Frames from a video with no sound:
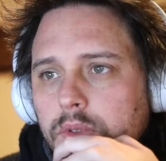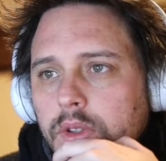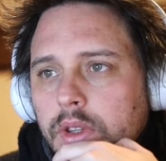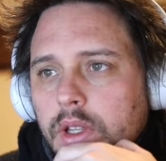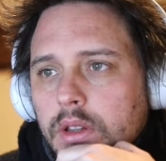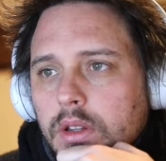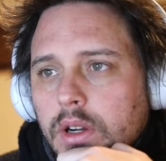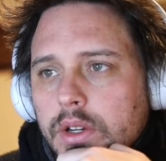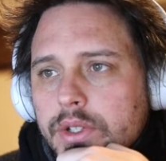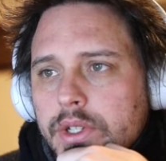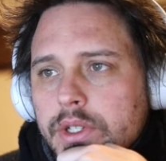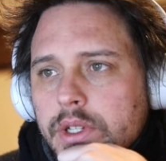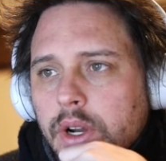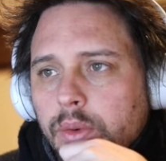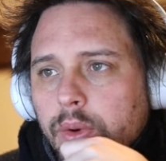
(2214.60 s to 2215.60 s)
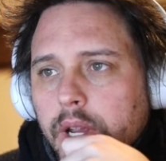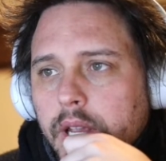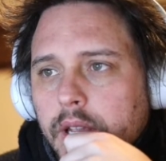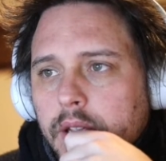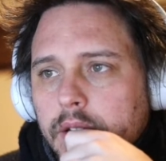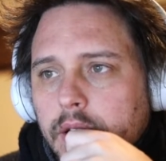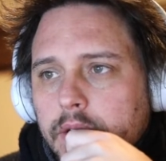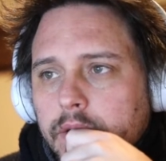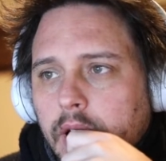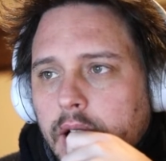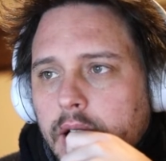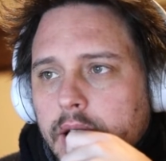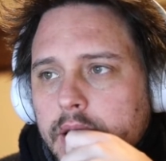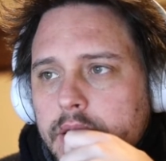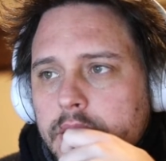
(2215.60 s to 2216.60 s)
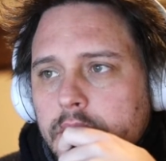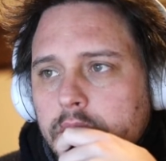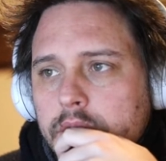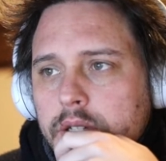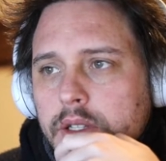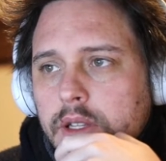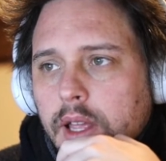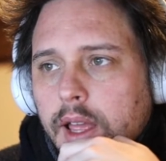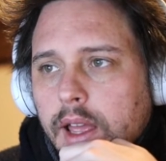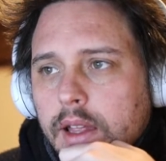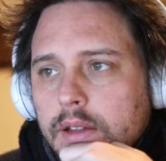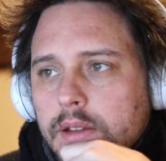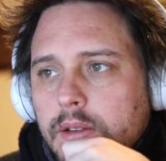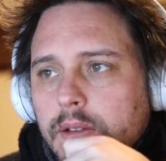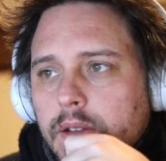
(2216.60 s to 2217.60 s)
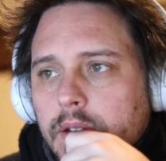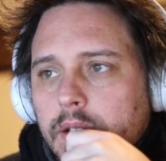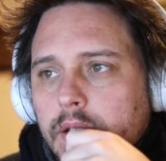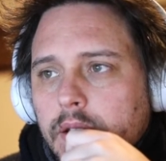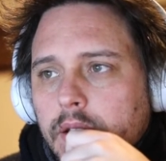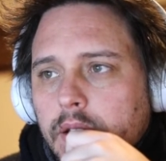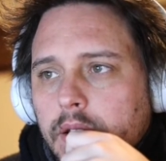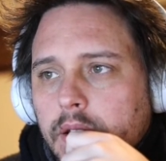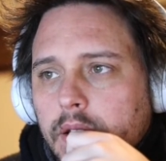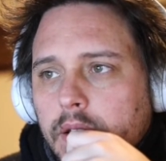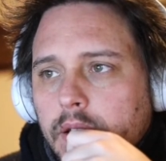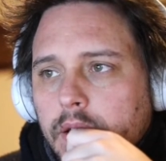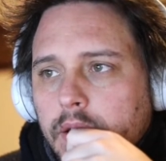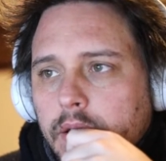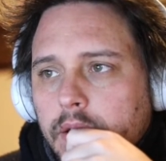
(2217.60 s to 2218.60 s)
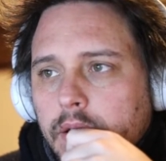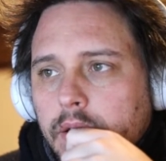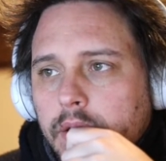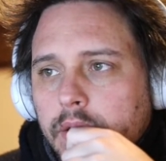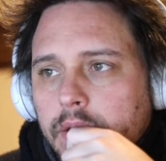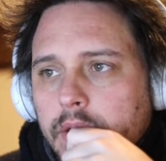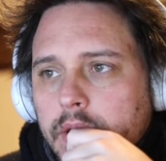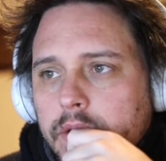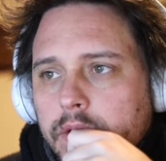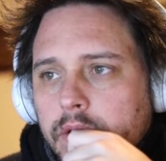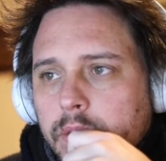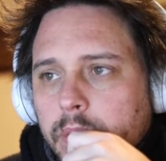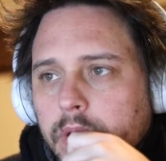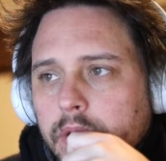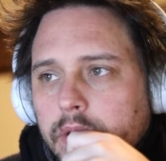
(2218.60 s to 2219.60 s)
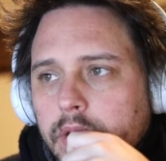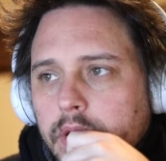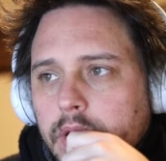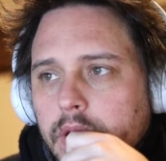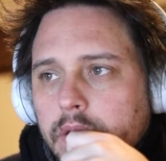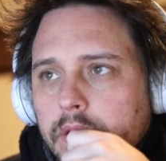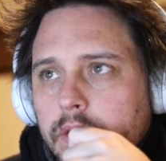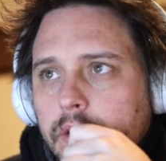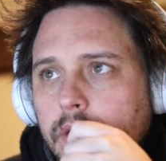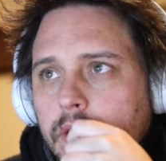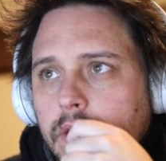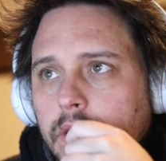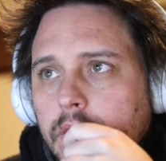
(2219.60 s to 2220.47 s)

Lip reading: The largest array index I such that this is bigger than this.